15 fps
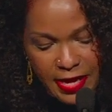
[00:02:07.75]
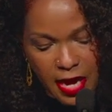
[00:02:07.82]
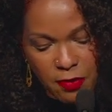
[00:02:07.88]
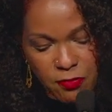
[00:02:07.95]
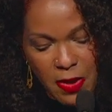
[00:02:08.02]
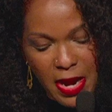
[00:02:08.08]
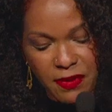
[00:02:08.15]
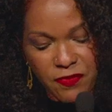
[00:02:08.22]
I
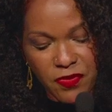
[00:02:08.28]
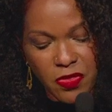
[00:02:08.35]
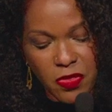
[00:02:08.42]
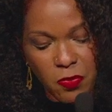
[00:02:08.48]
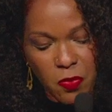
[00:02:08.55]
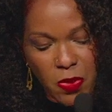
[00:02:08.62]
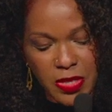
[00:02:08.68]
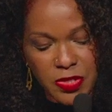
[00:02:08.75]
write for the
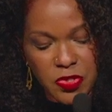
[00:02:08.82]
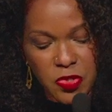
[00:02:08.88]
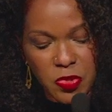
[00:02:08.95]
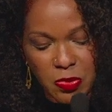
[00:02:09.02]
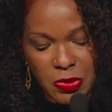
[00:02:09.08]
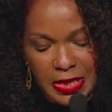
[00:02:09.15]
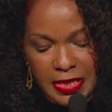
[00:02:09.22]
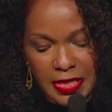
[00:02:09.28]
ones who
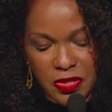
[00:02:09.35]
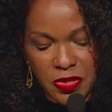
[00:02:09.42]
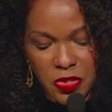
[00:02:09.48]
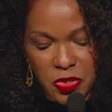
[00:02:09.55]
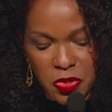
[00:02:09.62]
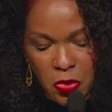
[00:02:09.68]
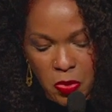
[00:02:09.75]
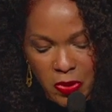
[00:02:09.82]
clean the
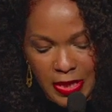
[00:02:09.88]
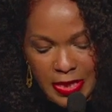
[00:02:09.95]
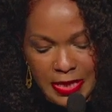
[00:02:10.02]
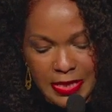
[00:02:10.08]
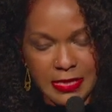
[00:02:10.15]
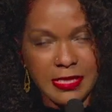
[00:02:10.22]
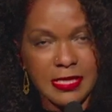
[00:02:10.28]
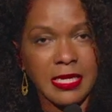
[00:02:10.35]

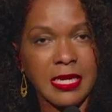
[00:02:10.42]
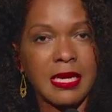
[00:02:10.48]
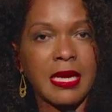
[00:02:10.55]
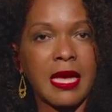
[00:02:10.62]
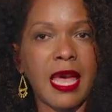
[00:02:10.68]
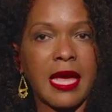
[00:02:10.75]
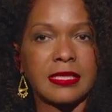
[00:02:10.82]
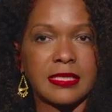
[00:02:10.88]
toilets
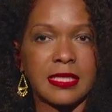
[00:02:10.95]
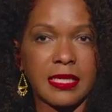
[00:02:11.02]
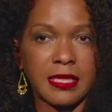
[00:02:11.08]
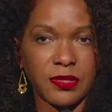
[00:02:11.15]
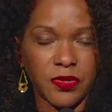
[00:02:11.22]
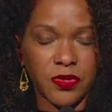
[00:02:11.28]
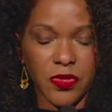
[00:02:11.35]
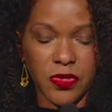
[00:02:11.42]
and
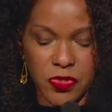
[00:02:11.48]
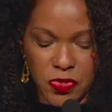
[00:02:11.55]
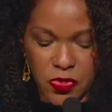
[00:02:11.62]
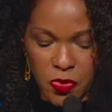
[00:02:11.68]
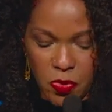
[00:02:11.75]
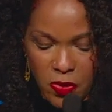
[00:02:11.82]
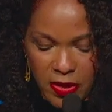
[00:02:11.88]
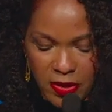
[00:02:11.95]
till the
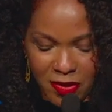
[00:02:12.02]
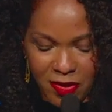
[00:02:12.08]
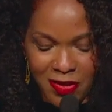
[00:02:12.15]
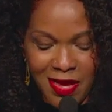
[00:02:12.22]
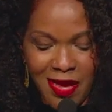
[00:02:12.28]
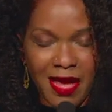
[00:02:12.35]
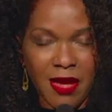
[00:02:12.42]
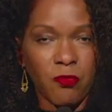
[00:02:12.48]
soil
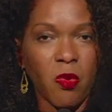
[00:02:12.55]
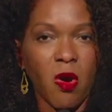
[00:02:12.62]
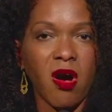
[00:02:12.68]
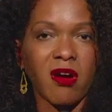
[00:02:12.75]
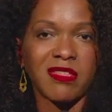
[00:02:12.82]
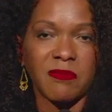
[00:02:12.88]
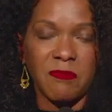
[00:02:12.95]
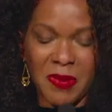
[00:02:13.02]
and
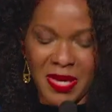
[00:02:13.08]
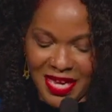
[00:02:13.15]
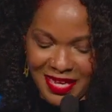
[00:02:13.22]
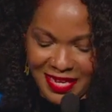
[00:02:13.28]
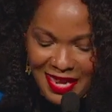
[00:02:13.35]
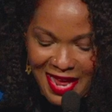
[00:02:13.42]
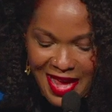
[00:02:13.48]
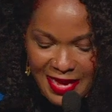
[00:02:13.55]
walk the picket
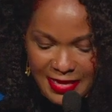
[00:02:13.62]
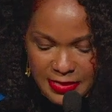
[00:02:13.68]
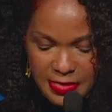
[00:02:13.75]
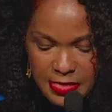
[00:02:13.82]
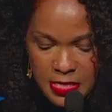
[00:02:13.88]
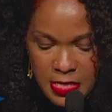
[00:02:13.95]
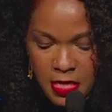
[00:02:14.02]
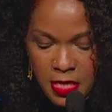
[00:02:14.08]
lines.